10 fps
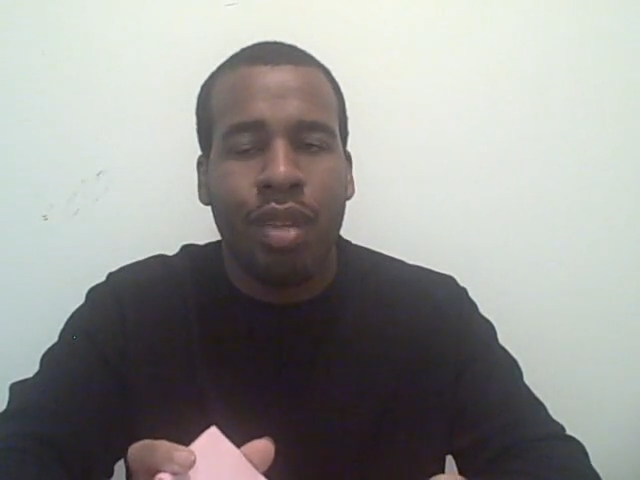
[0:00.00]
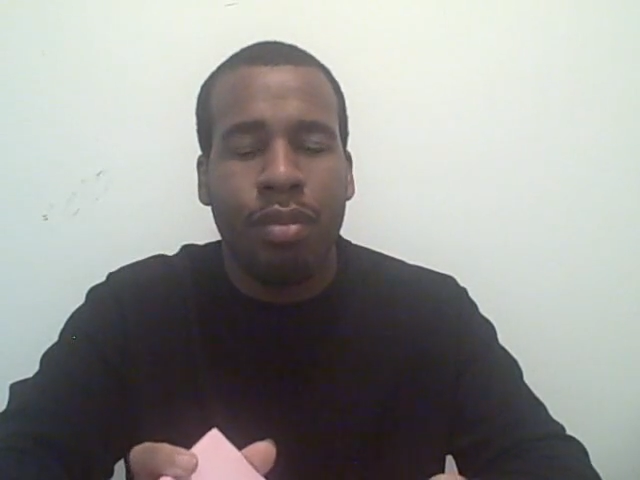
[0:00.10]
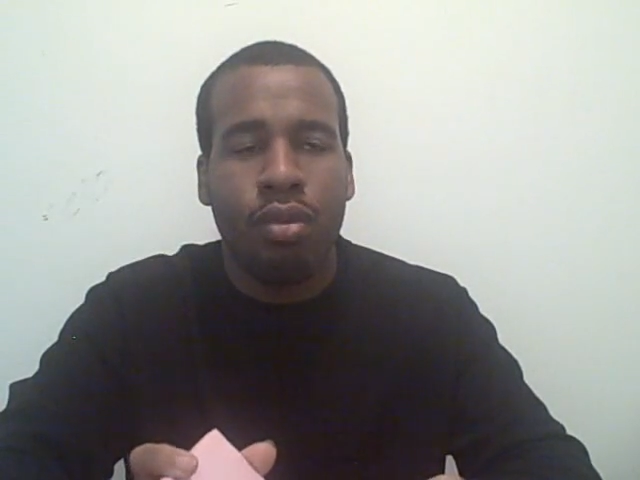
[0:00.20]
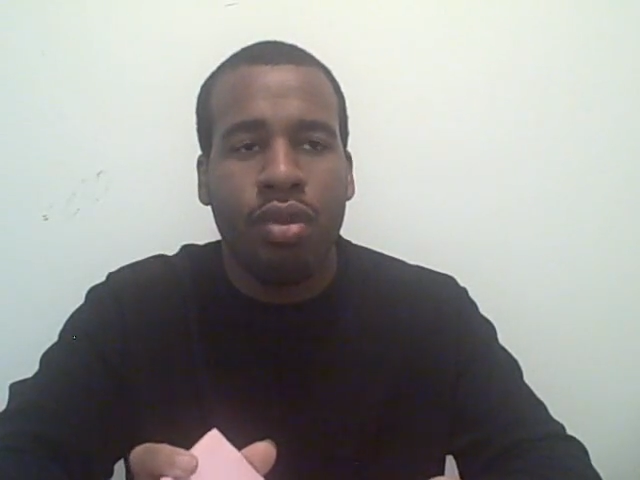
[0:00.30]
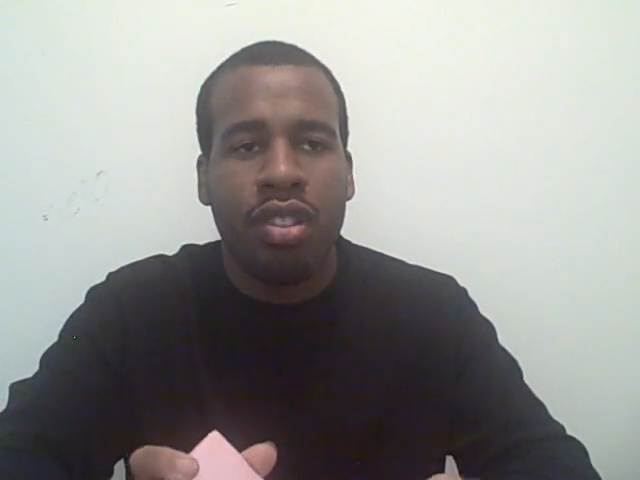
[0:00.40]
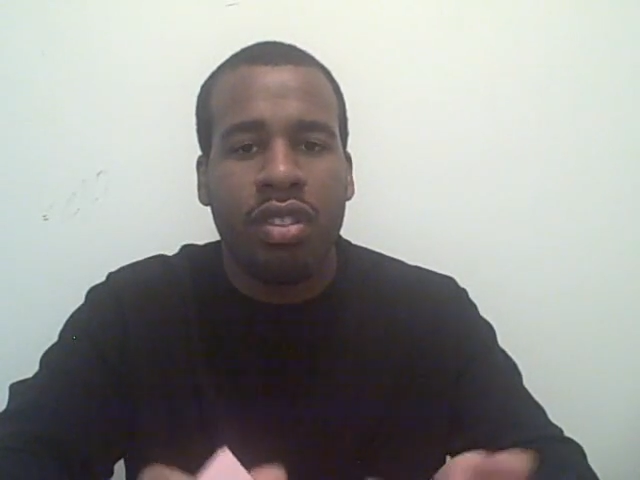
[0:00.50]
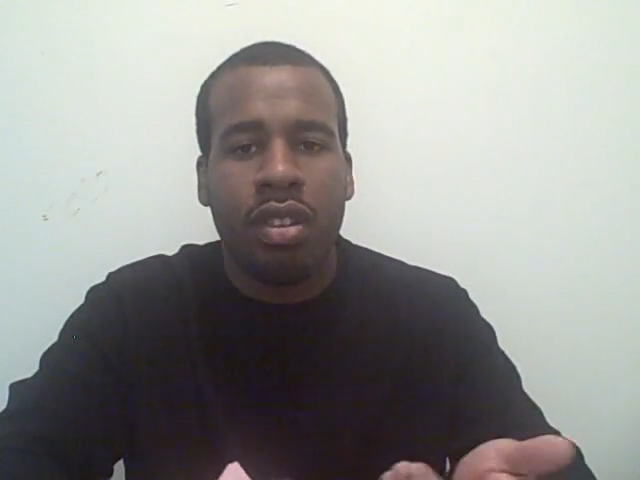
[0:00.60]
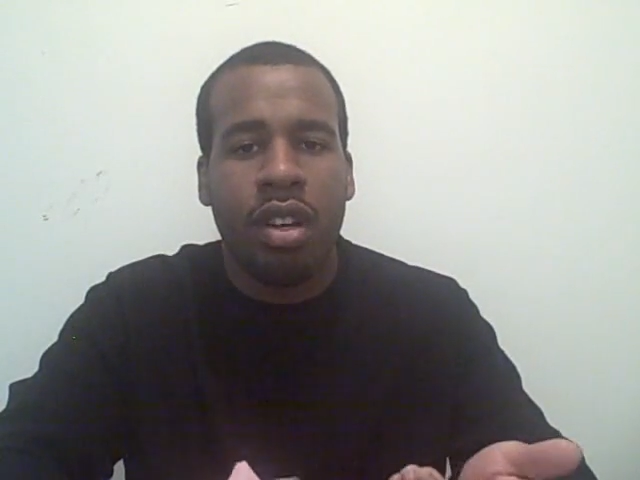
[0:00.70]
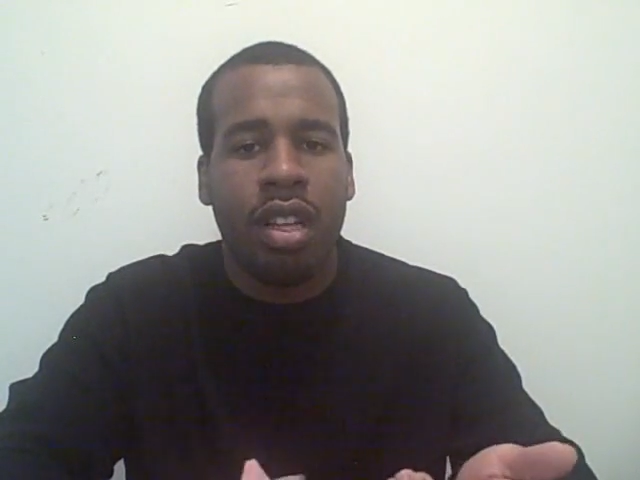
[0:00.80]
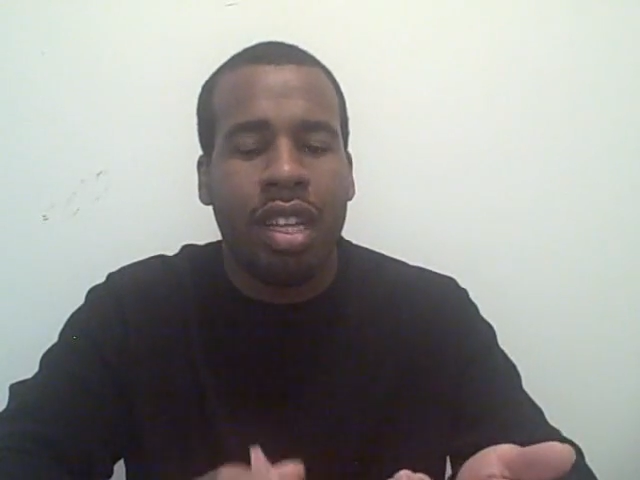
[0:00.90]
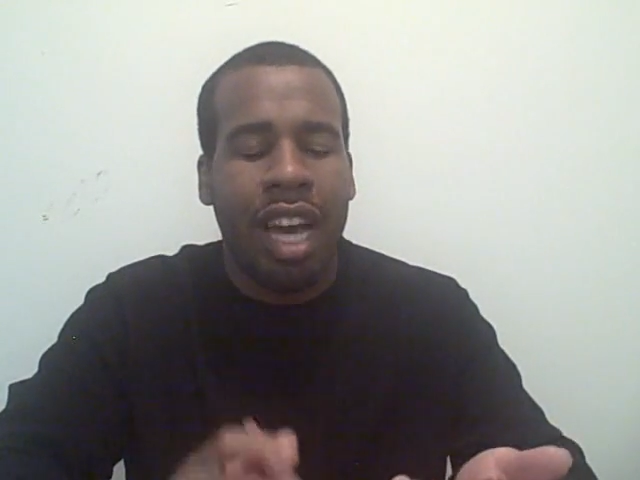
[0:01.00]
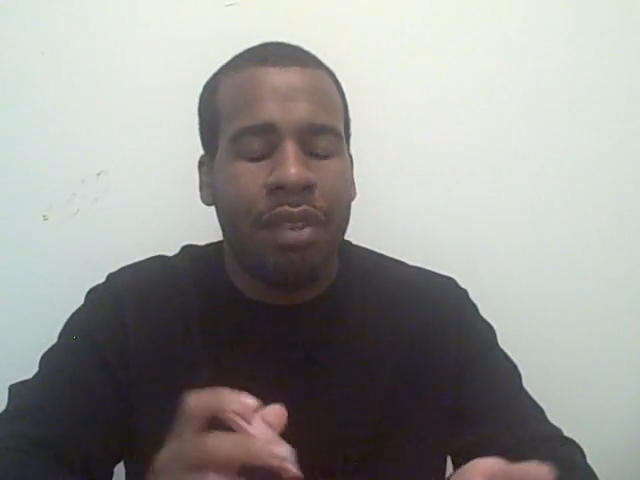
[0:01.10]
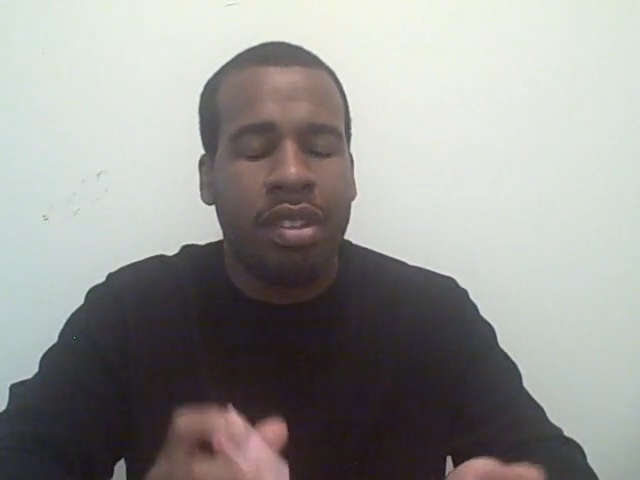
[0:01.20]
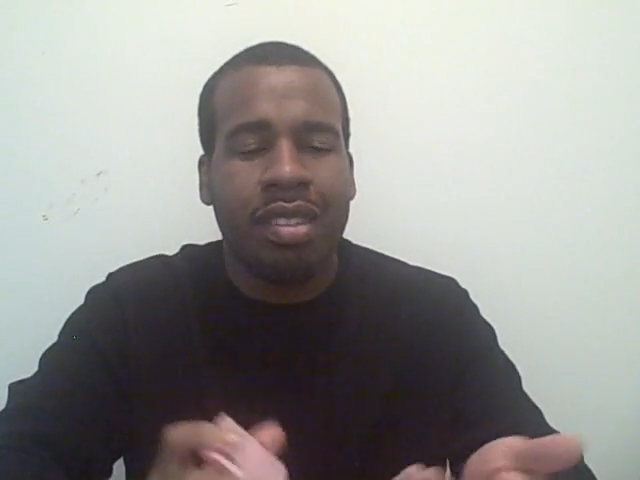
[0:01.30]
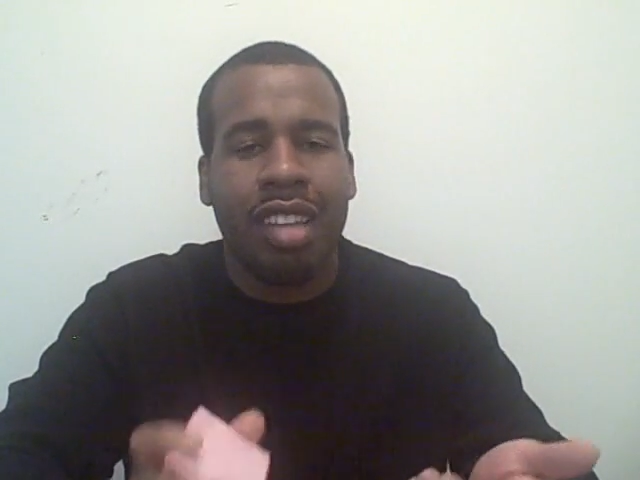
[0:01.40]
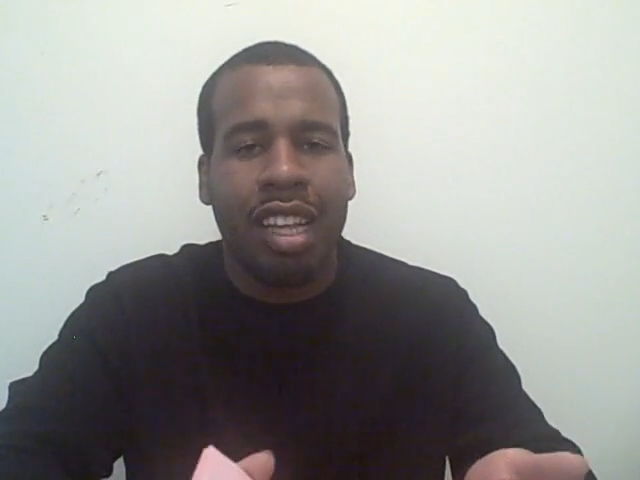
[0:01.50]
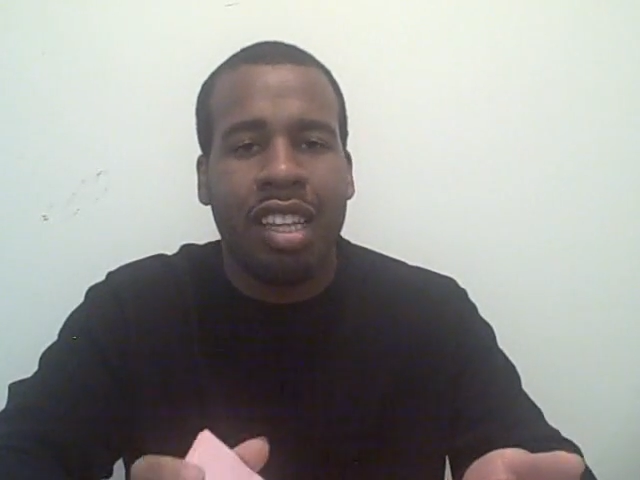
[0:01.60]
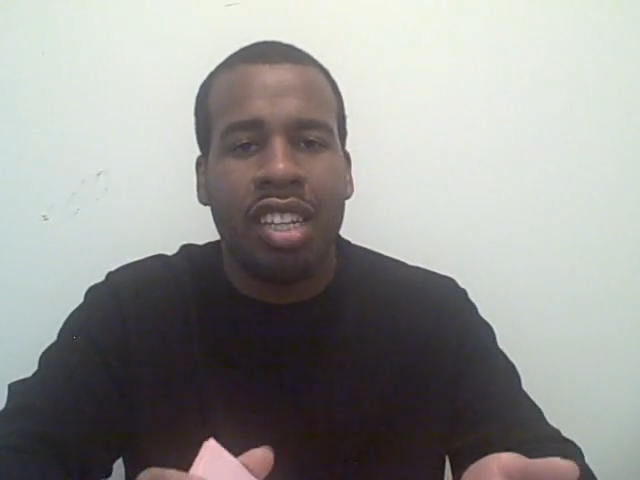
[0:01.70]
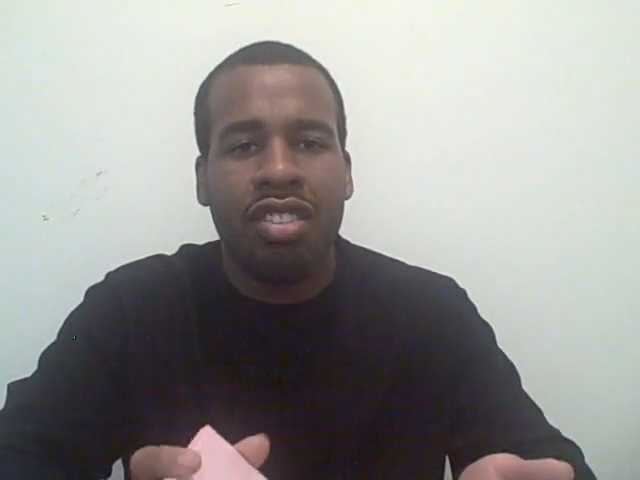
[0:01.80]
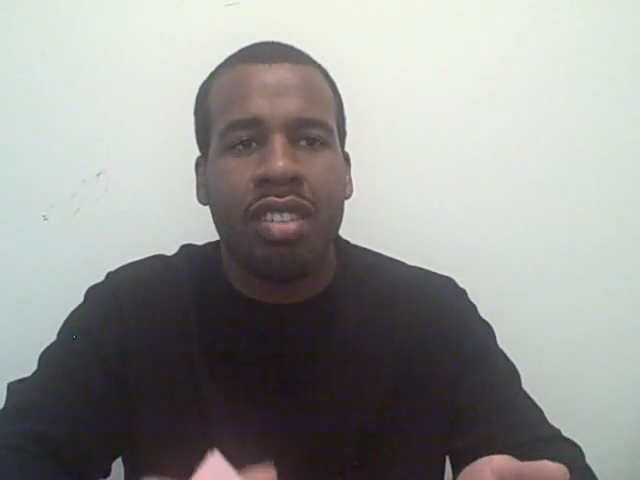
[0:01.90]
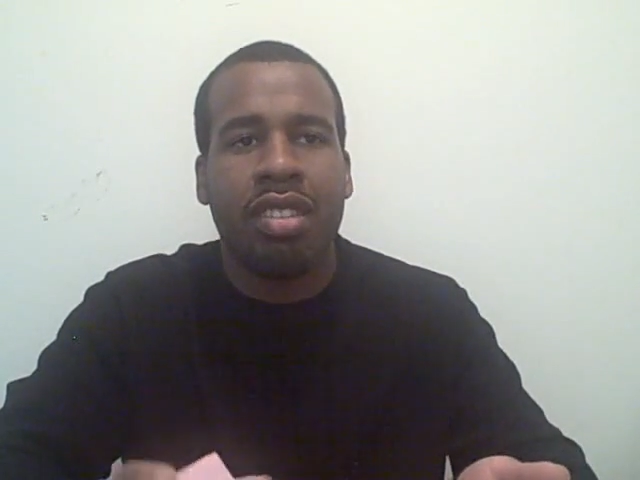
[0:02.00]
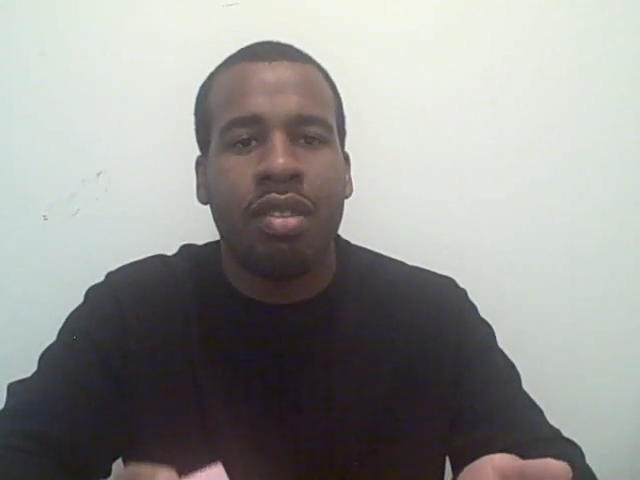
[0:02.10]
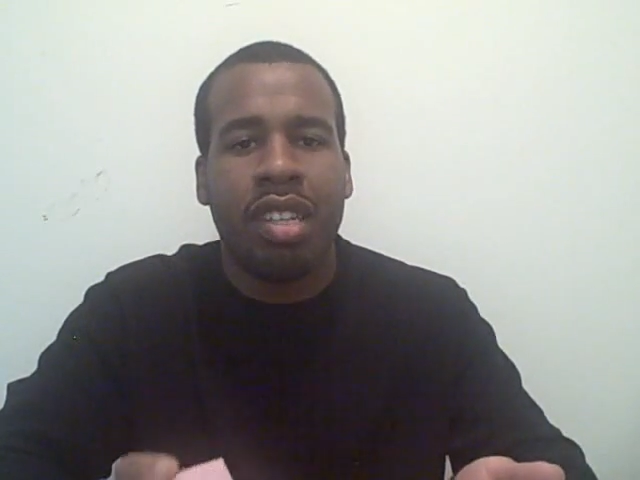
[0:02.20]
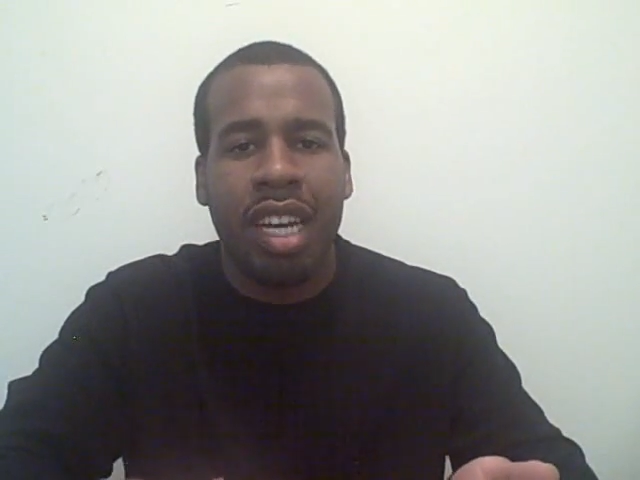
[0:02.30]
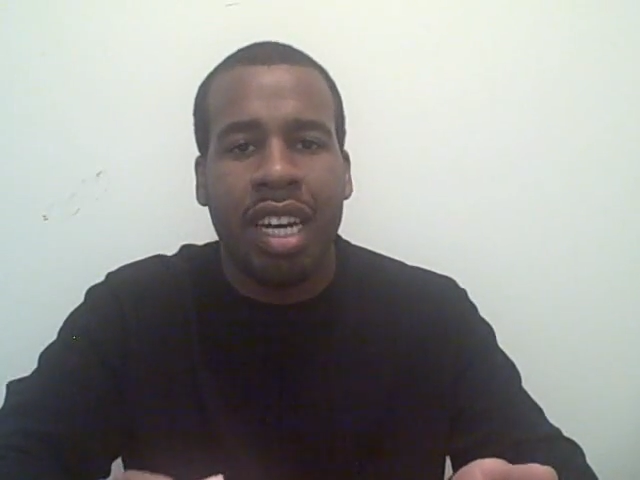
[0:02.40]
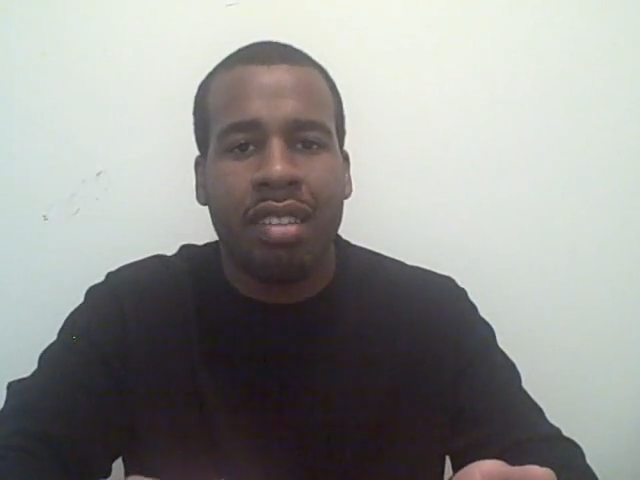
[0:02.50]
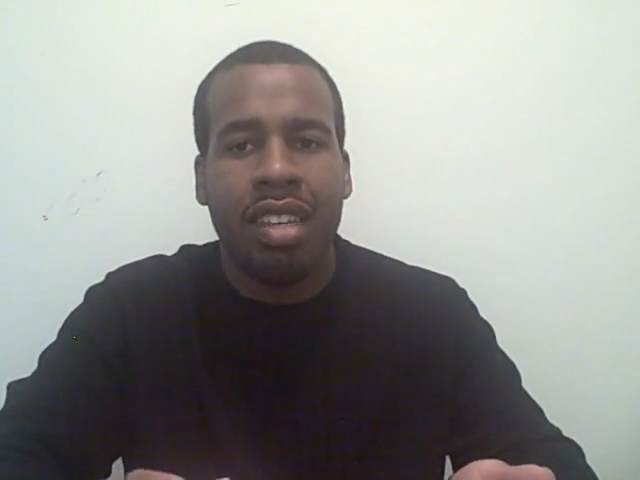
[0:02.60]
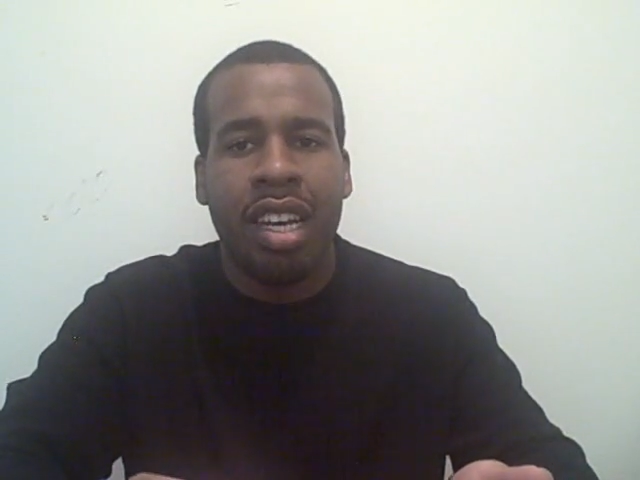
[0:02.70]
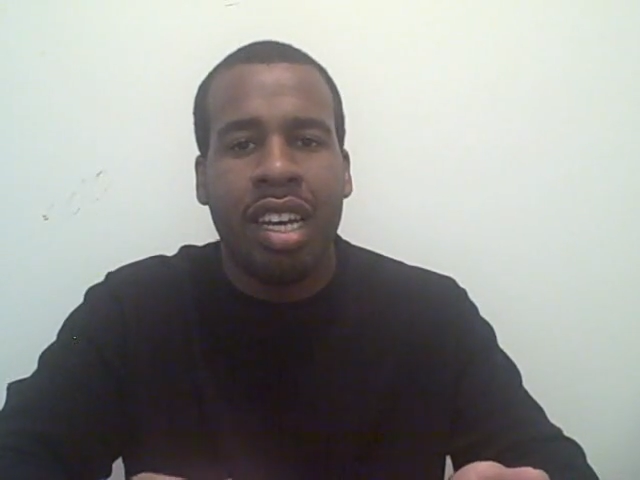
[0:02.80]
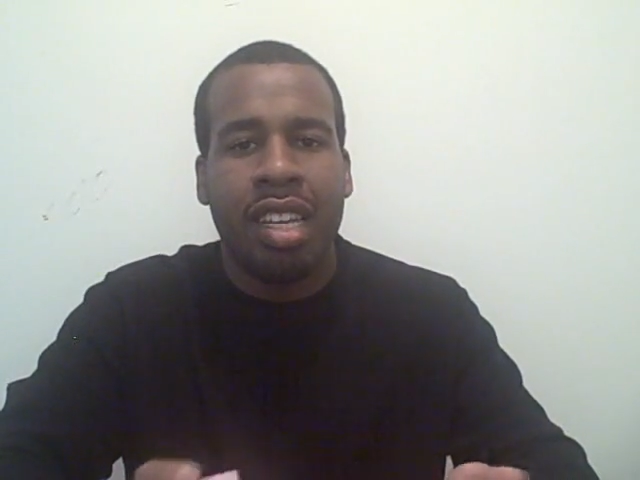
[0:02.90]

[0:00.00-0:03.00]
People will just have to slightly adjust their decks.